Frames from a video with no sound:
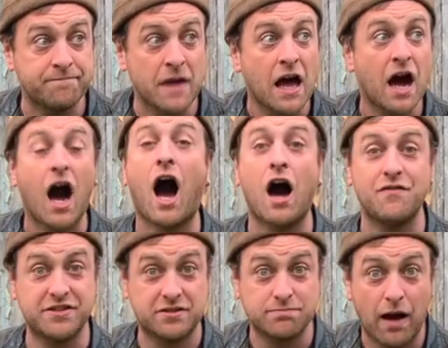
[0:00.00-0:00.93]

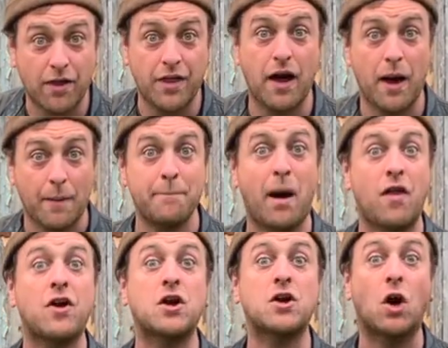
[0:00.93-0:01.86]
harvest mother, a
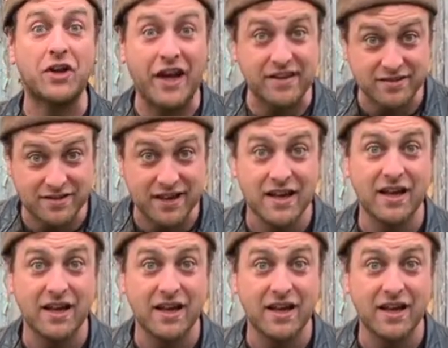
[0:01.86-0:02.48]
mother goddess,